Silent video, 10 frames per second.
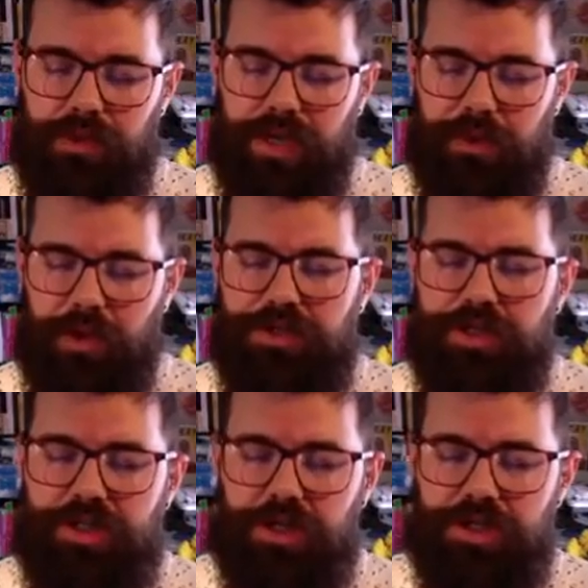And I want you
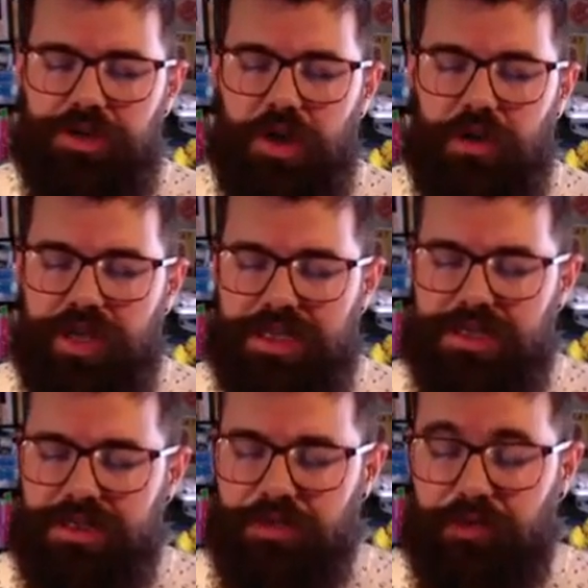to start to notice,
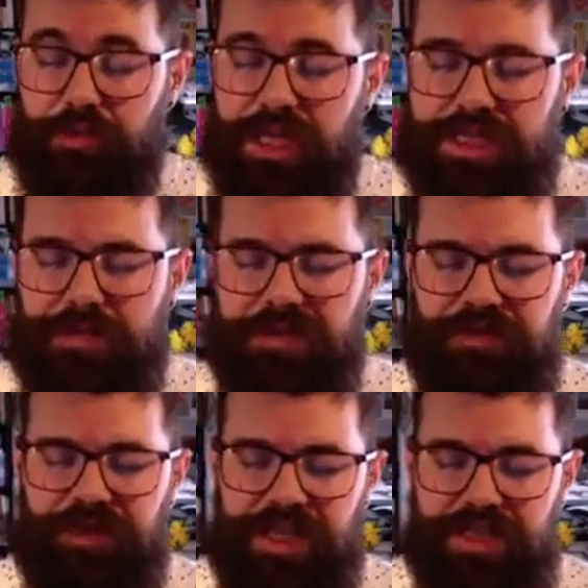so for me, it's my
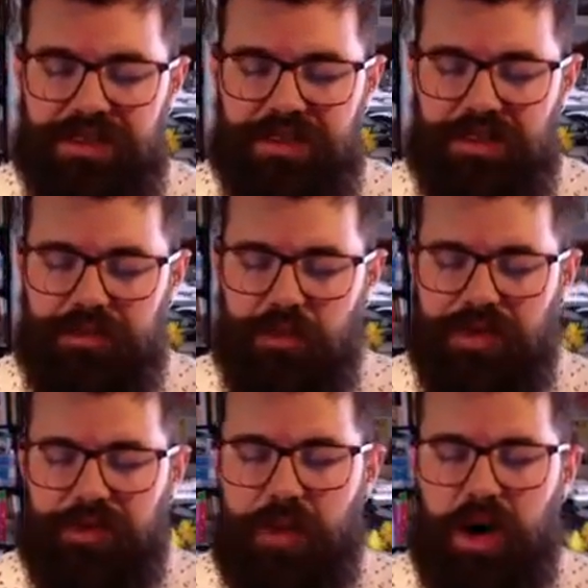feet,
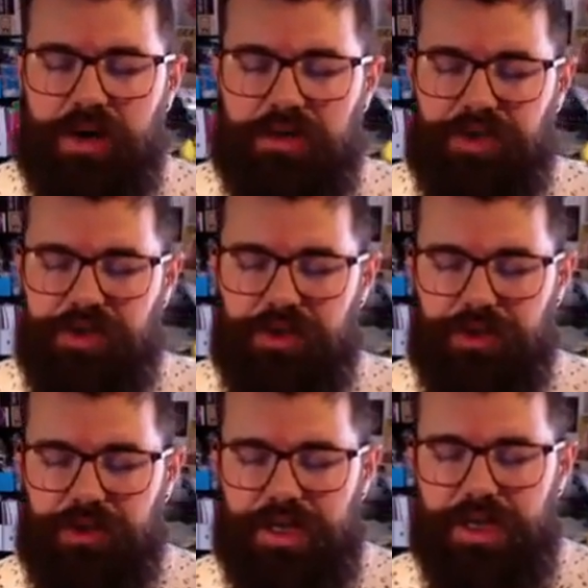whatever part of
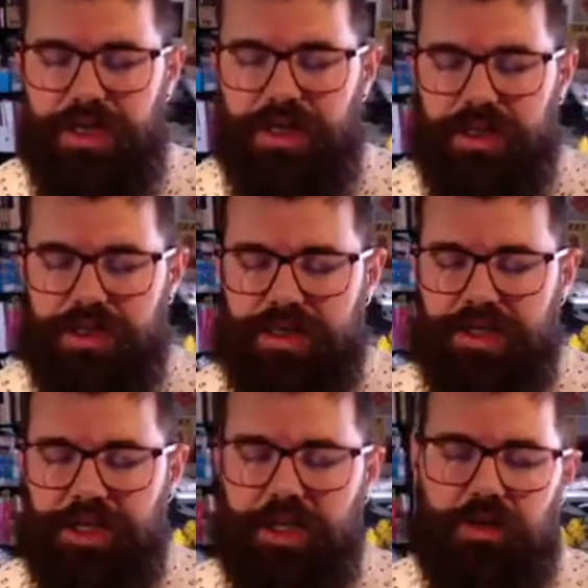you is
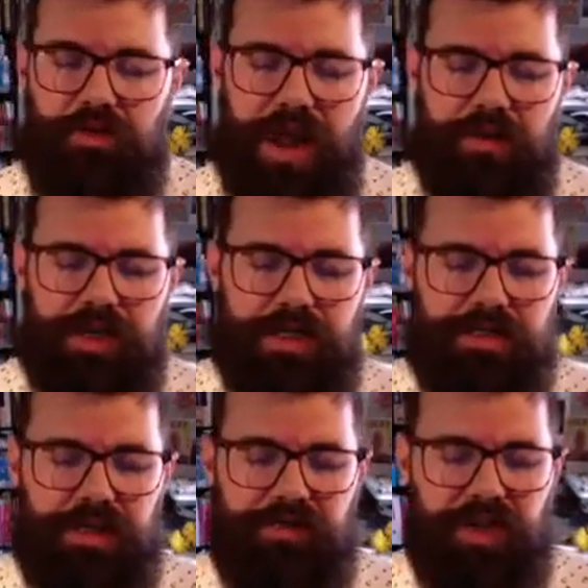touching a grounding
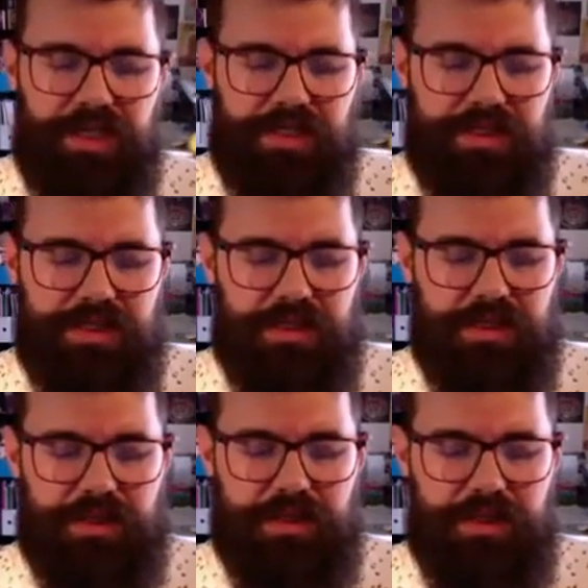surface.
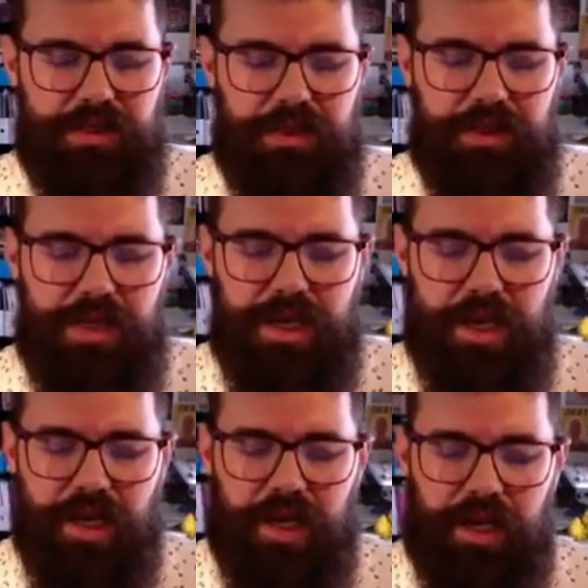
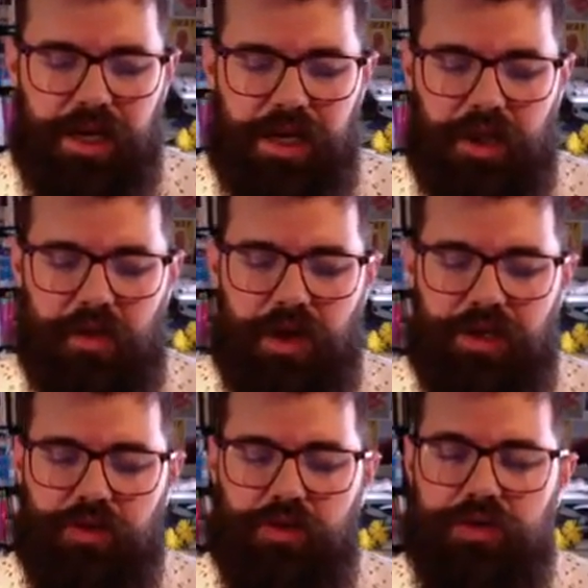And I want
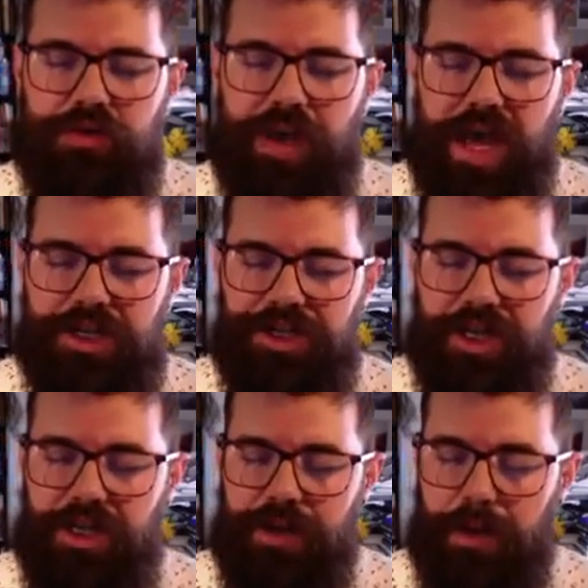you to
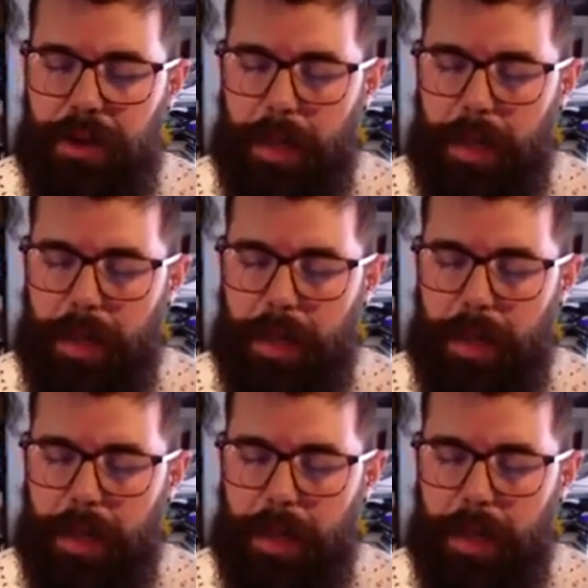imagine